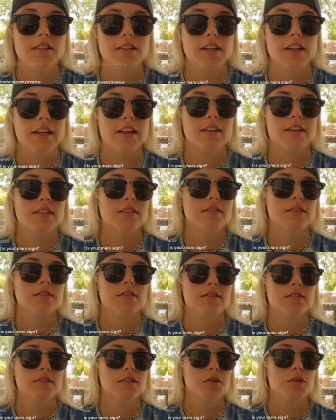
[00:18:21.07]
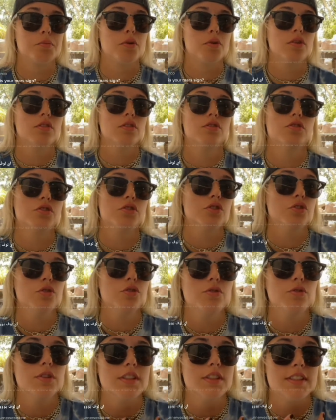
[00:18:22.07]
Like, they're both
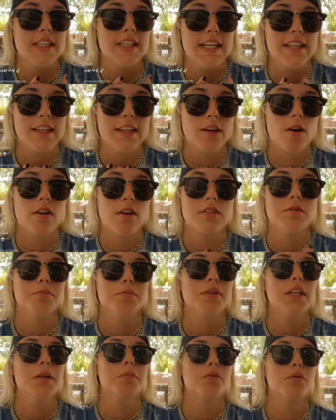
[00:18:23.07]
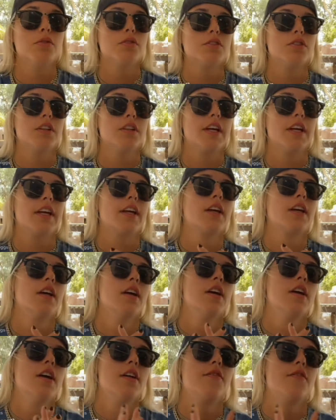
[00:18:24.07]
two insanely awesome people, so like
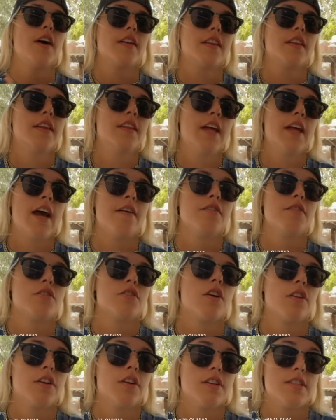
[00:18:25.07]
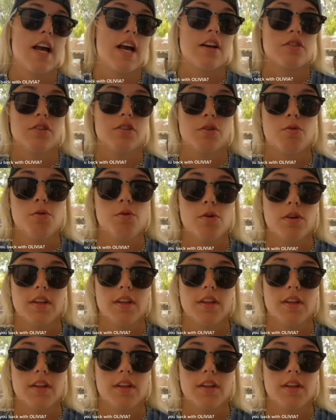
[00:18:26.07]
the fact that they have each other is actually cool.